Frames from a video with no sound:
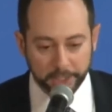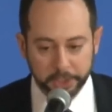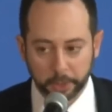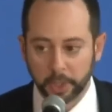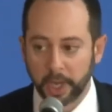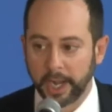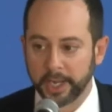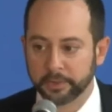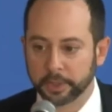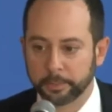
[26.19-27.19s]
So I
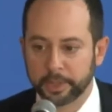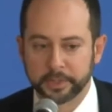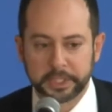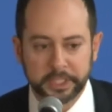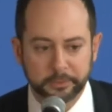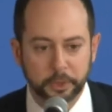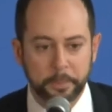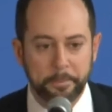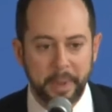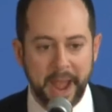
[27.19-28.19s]
have a little bit of a
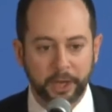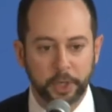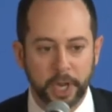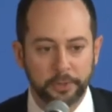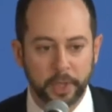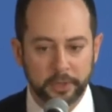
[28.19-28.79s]
different background